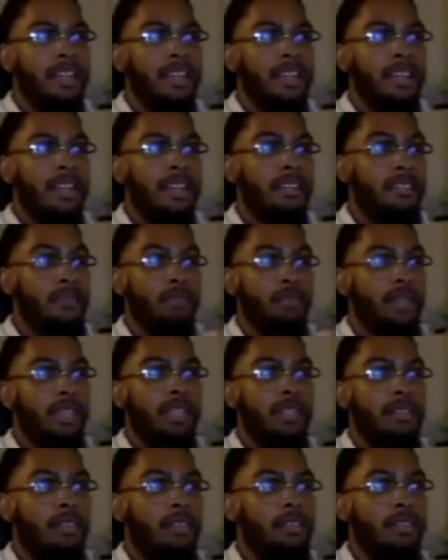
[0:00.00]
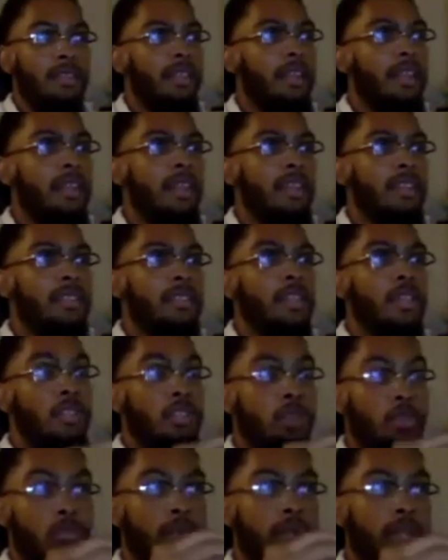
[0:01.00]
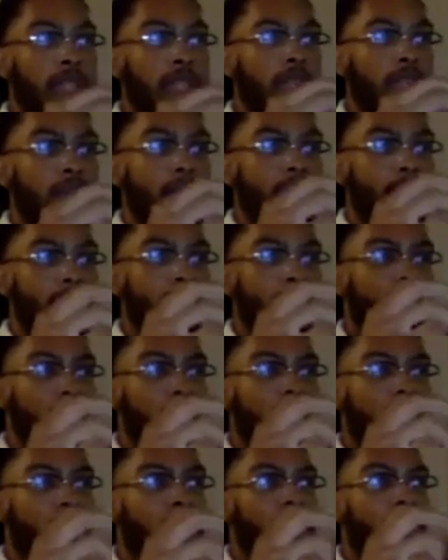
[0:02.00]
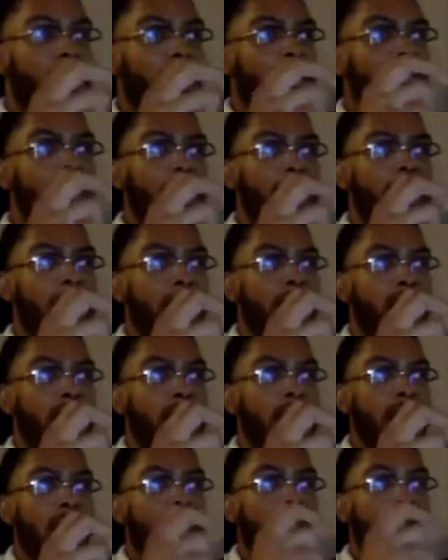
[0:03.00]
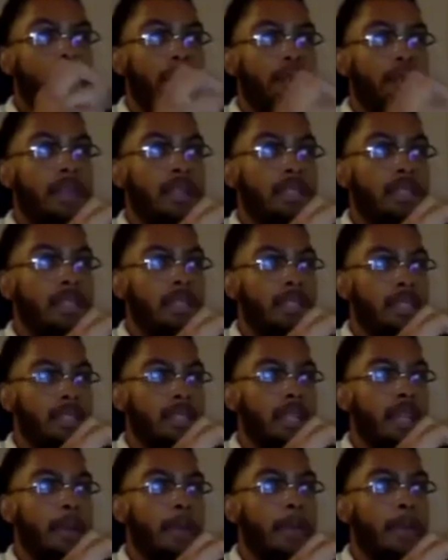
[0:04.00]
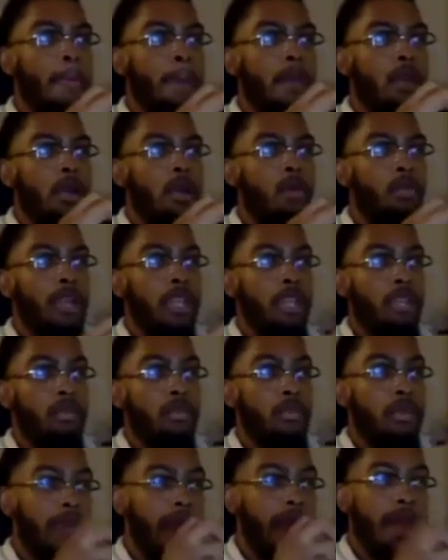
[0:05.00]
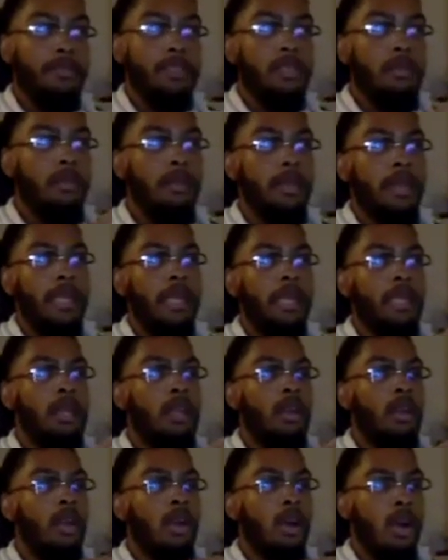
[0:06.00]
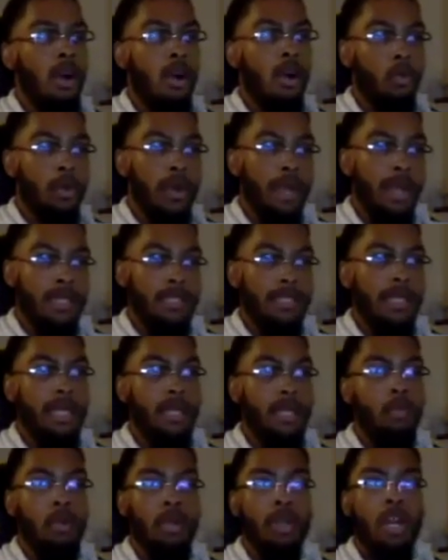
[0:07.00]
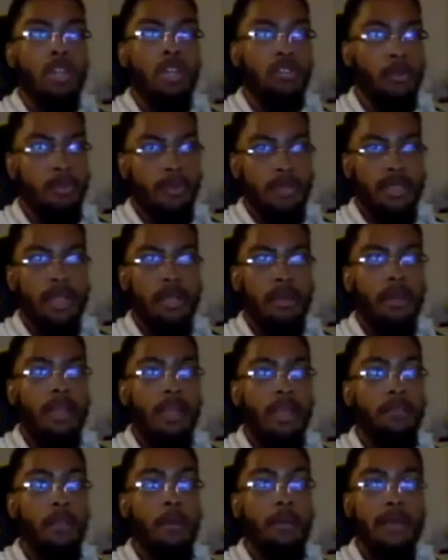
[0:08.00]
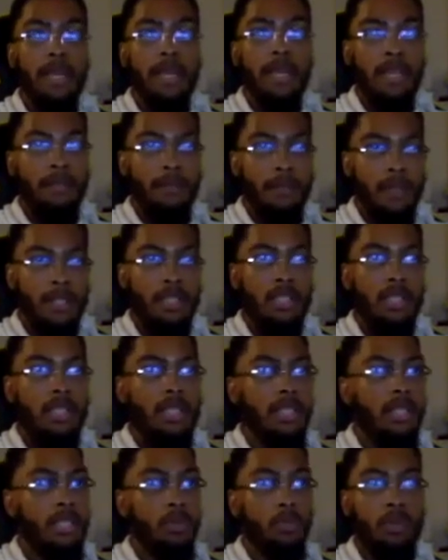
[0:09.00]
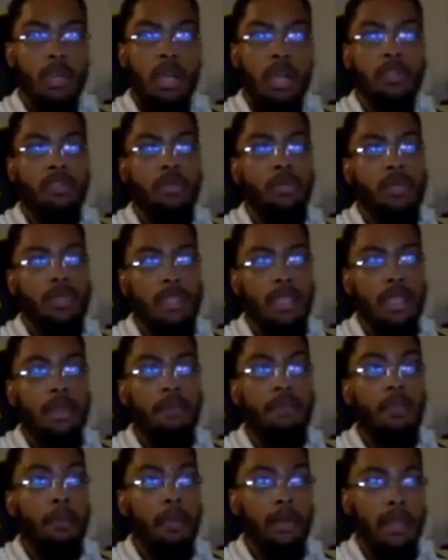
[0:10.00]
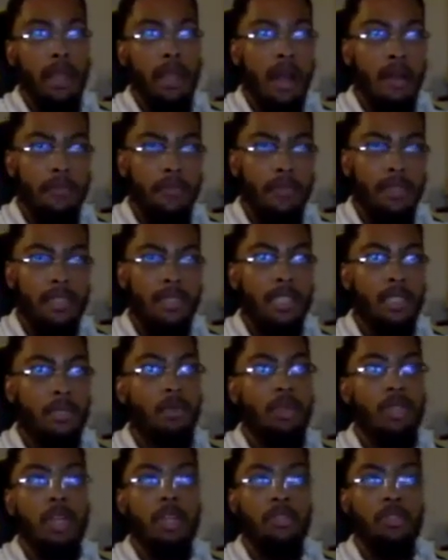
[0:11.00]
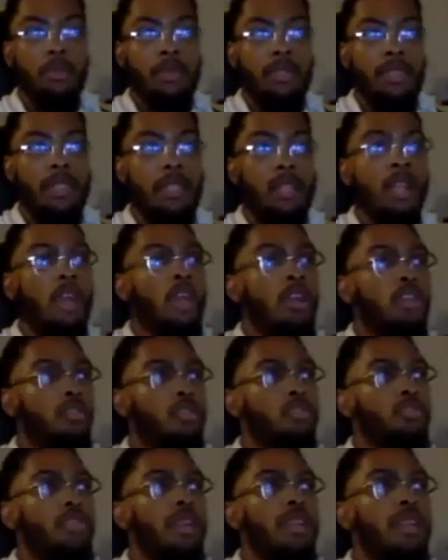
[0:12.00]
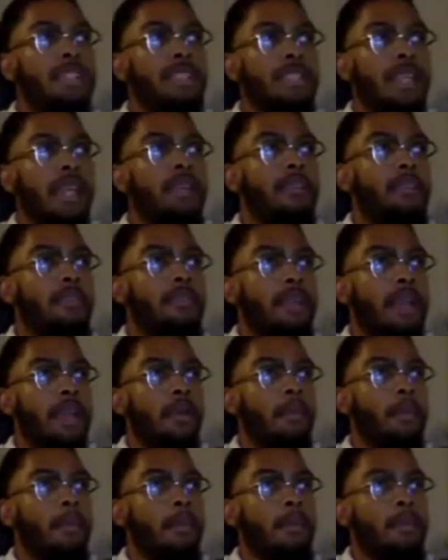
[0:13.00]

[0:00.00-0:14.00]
It's really the thing is the really key things that I had to fix is that okay, you have to play always like 100%. If you play defense, that's 100%. If you play offense, that's 100%. Don't try to save like